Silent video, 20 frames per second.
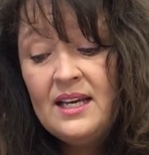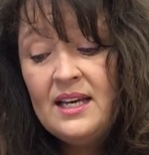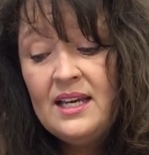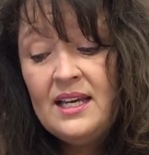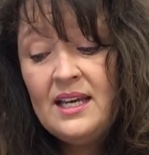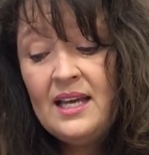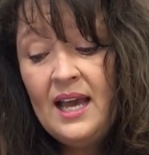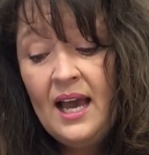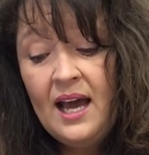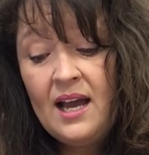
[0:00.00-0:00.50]

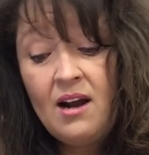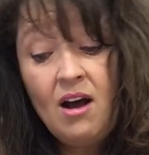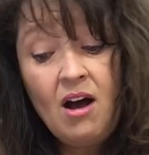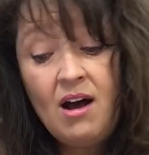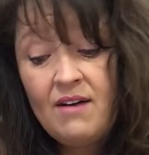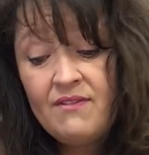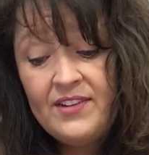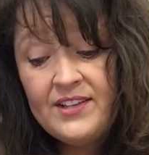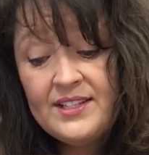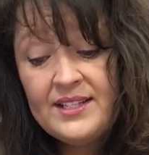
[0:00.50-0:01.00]
He had
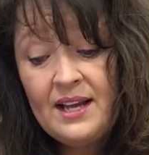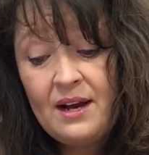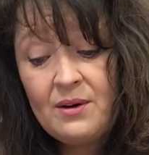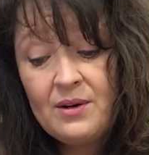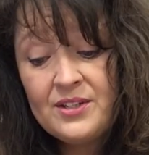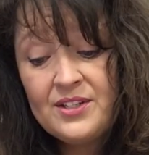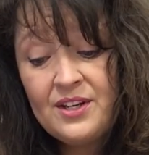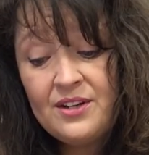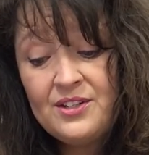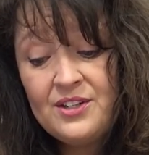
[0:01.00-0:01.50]
office
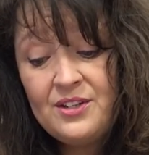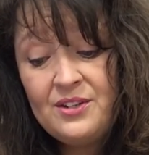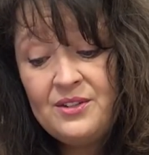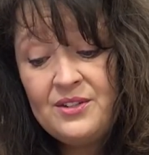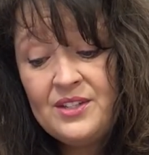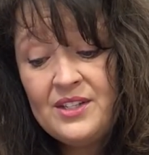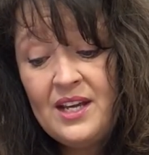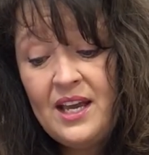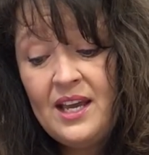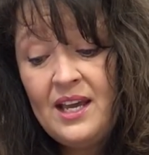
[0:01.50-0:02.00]
hours on
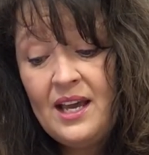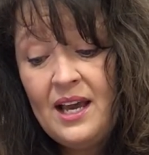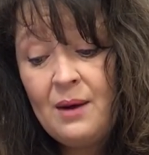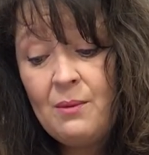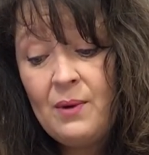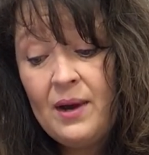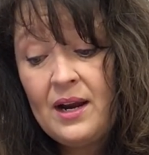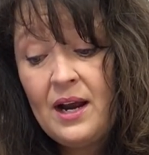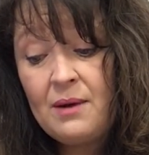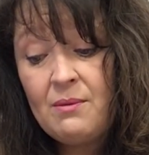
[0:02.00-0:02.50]
Tuesday, and
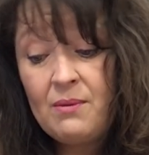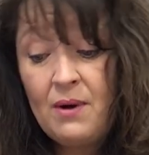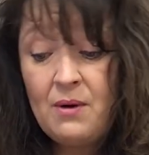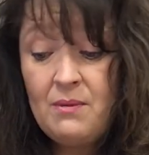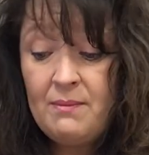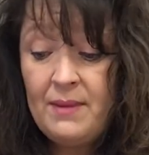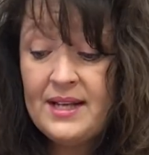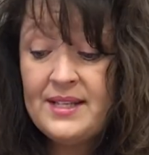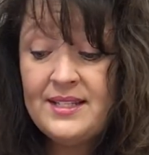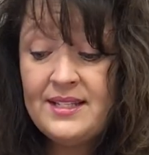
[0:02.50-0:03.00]
when I
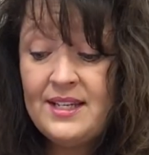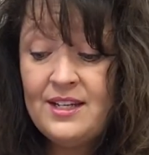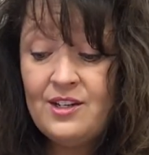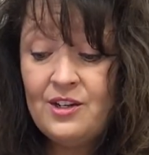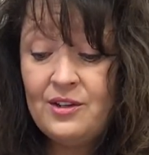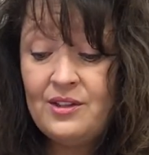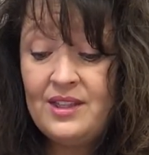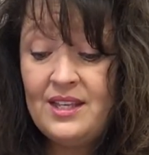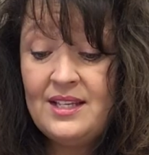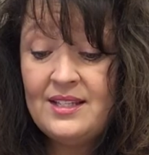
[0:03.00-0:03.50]
wrote my
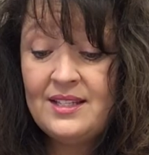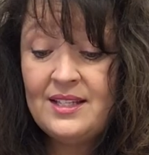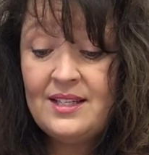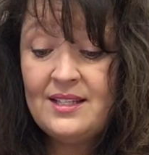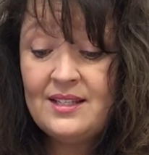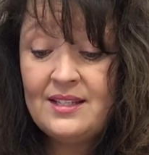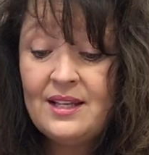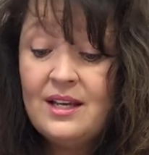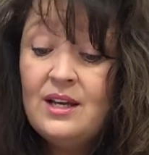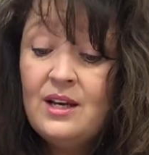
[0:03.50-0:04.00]
senior
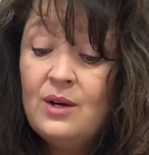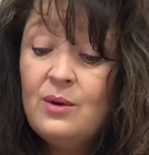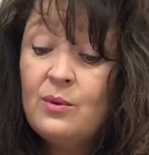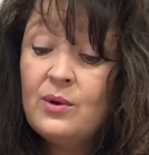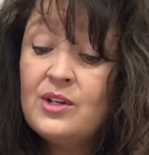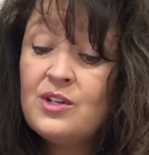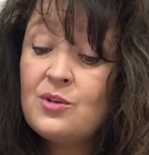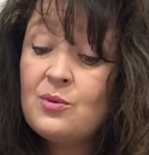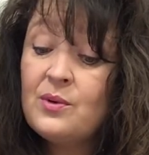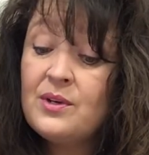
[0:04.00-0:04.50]
thesis,
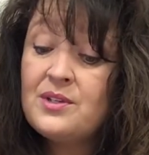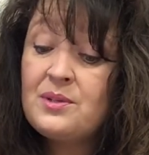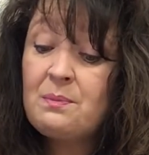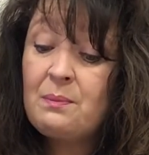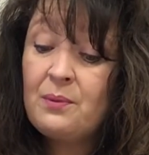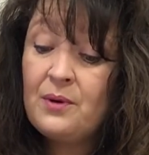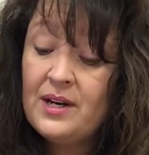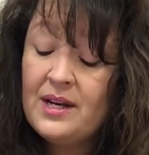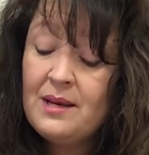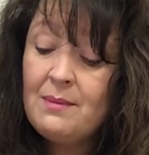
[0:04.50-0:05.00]
which was
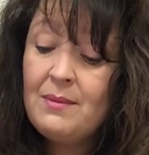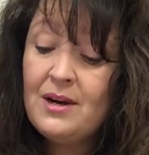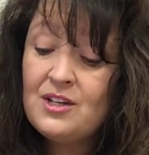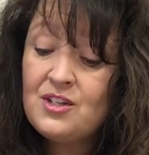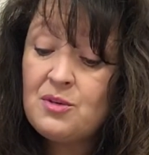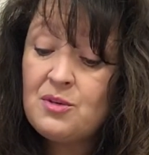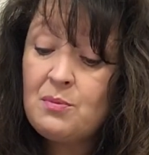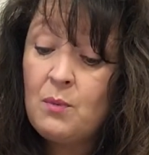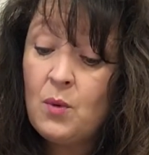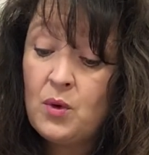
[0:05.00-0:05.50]
pretty
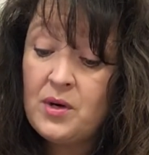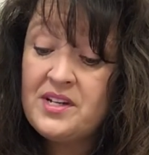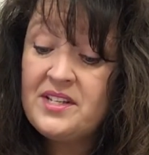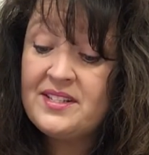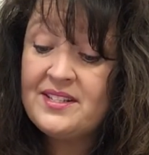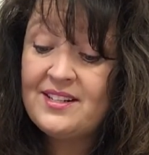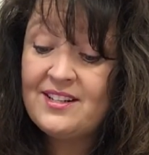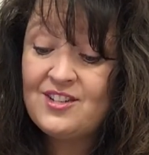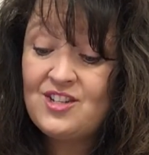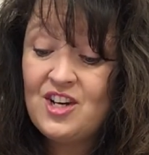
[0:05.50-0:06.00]
much Morrie's
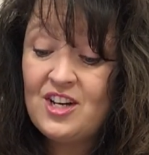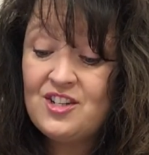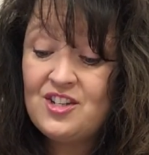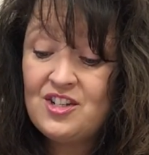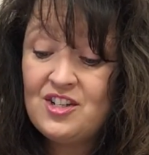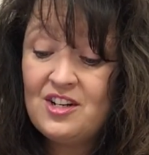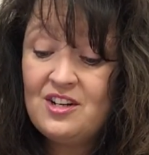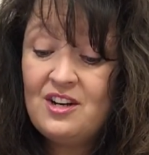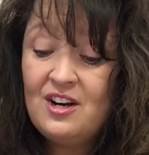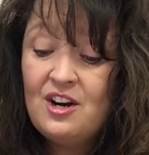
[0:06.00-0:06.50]

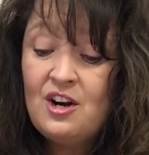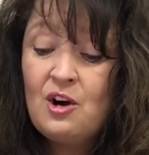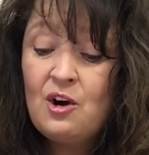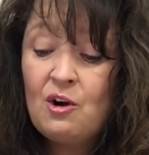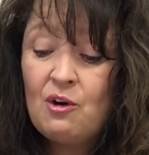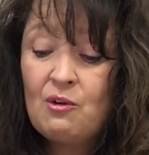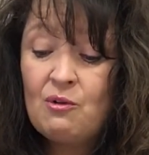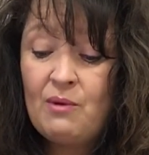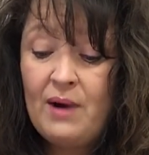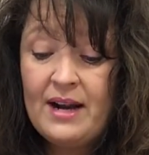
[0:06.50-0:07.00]
suggestion,
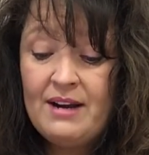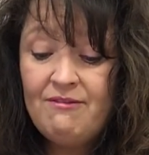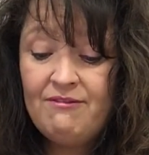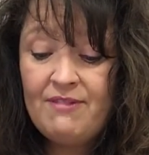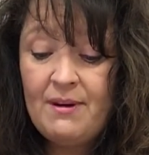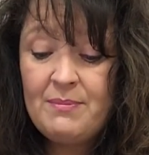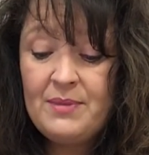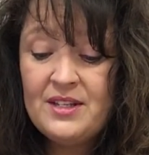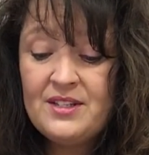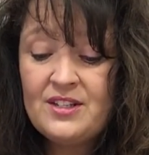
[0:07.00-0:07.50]
right
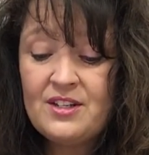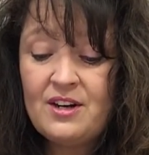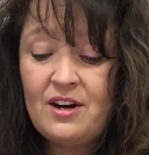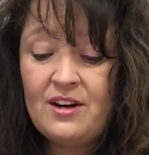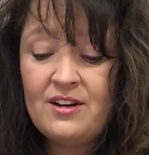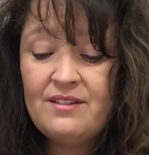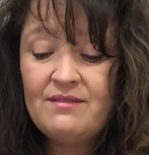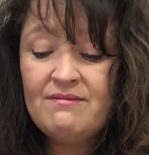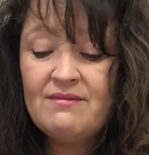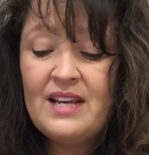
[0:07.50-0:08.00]
from the
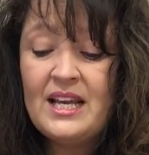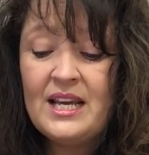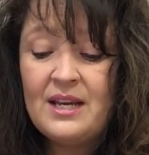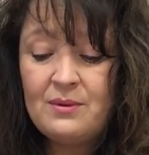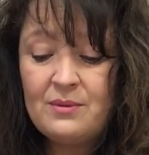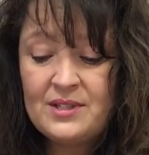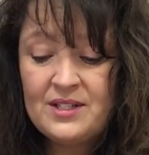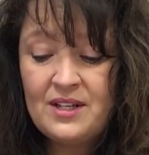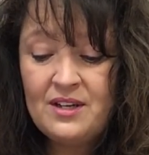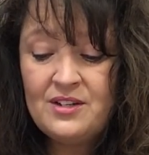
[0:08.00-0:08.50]
start, it
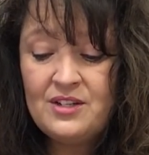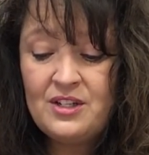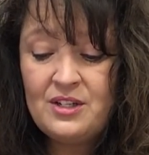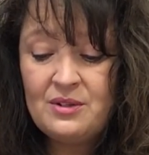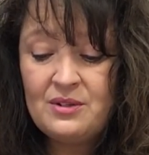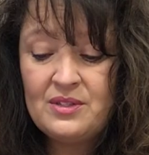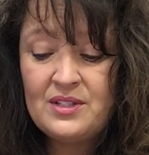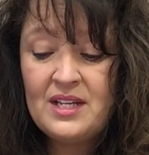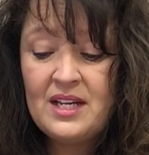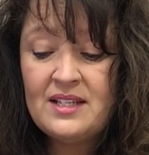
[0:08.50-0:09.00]
was on
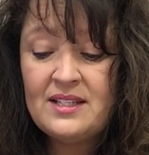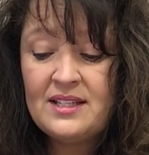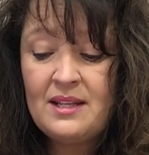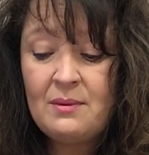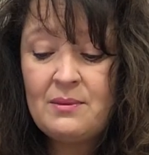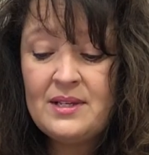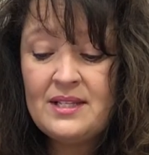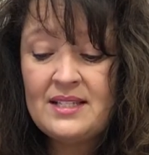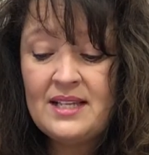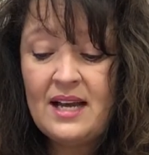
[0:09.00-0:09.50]
Tuesdays that
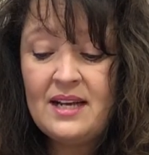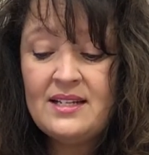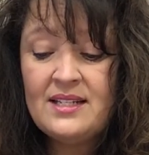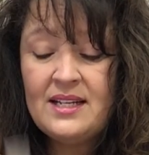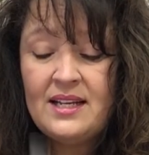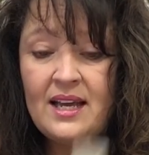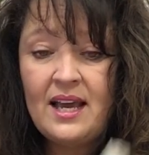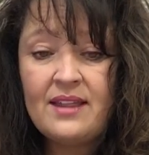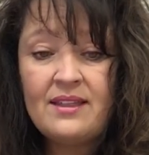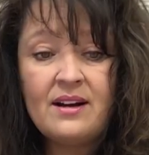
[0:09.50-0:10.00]
we sat
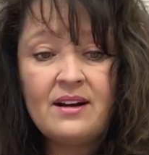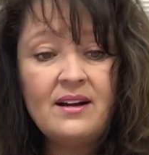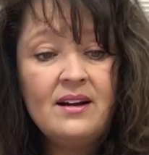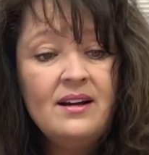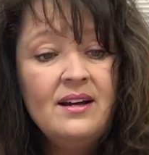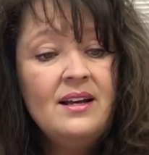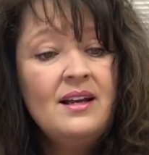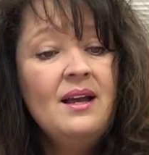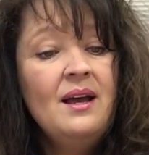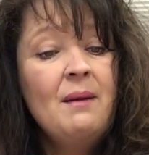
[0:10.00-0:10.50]
together
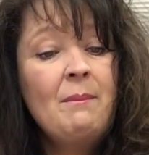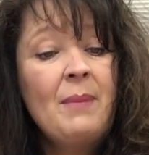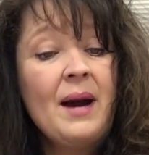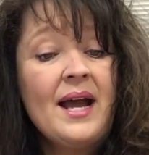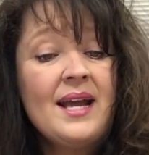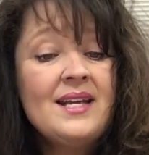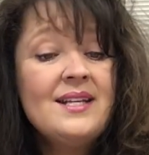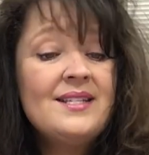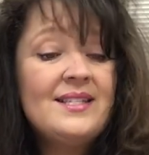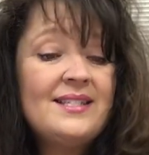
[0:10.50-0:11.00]
by
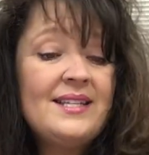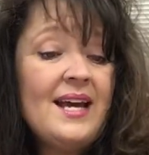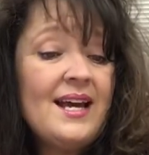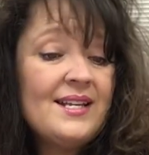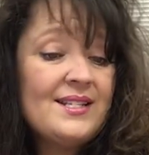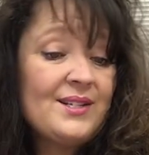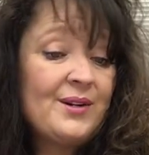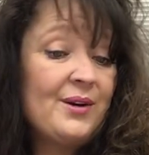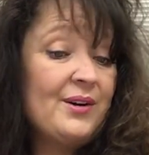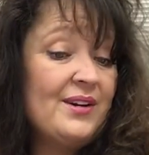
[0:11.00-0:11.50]
his
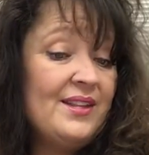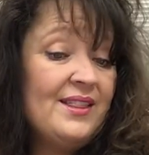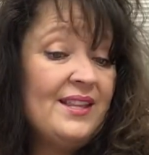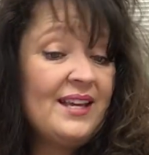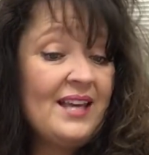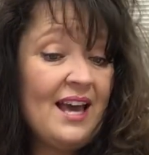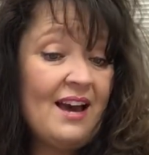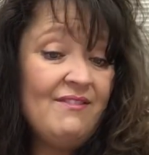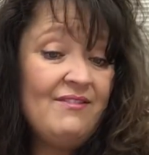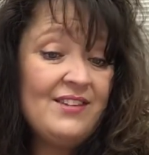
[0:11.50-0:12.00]
desk or in the
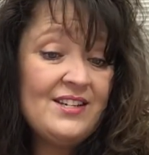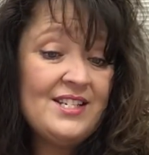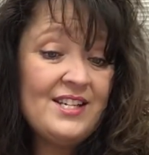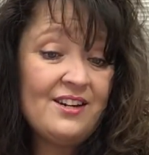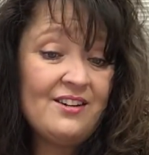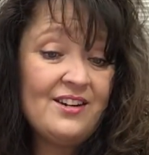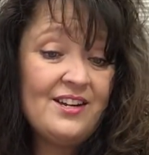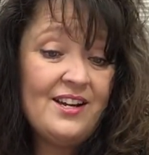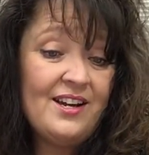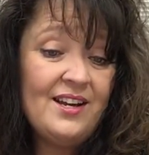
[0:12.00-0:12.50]

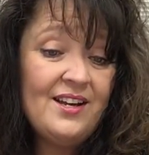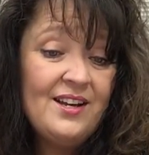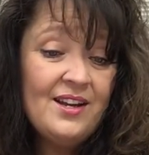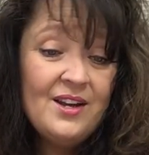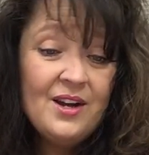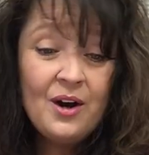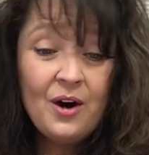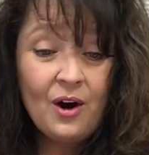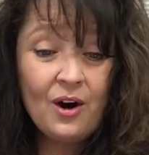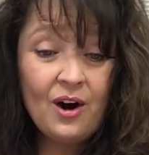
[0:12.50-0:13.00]
cafeteria
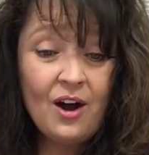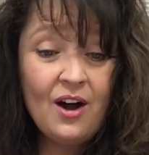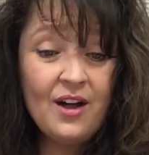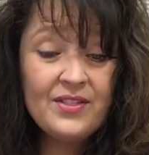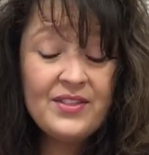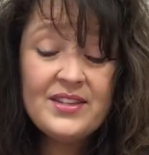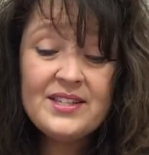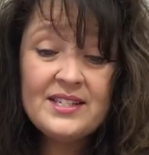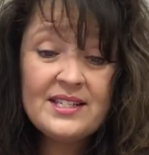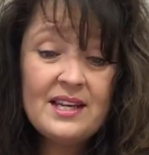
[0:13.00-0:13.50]
or on
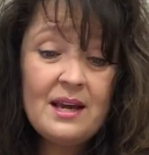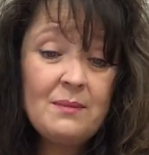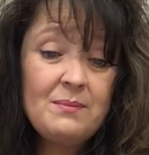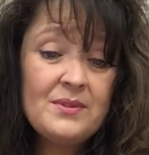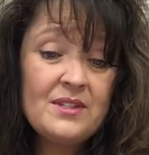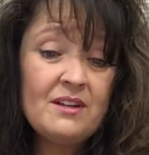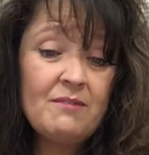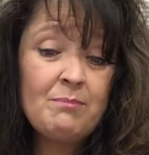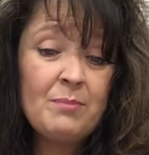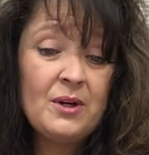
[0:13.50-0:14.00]
the
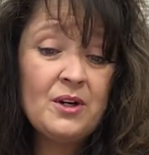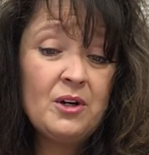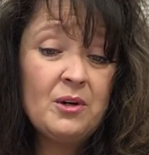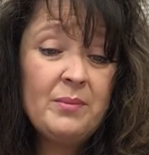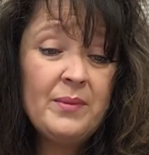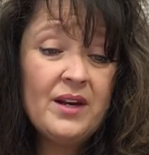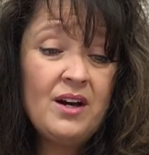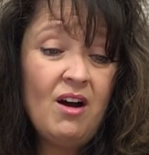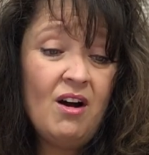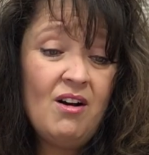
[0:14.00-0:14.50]
steps of
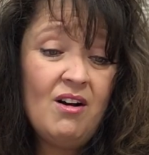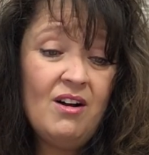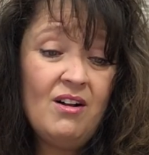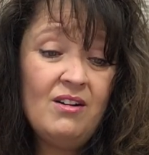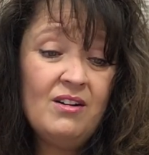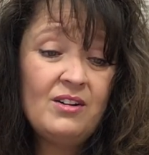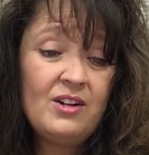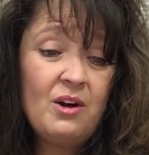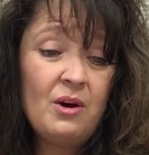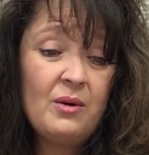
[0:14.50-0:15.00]
Perlman
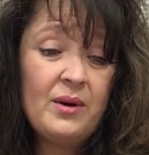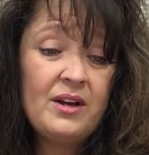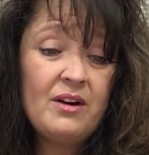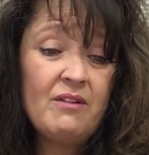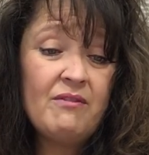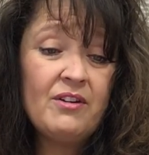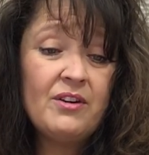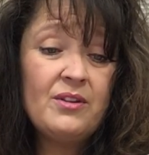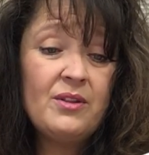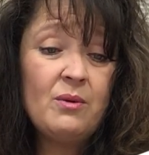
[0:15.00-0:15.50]
Hall going
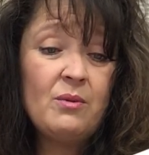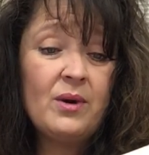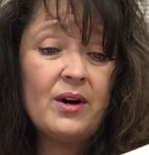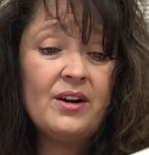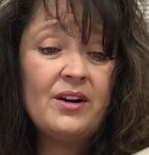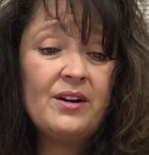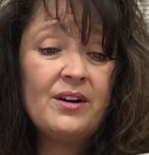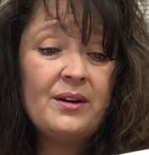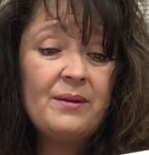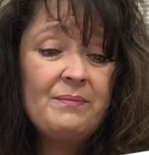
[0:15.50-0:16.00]
over the
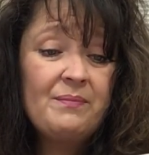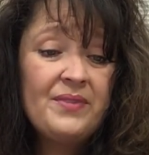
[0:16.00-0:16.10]
work.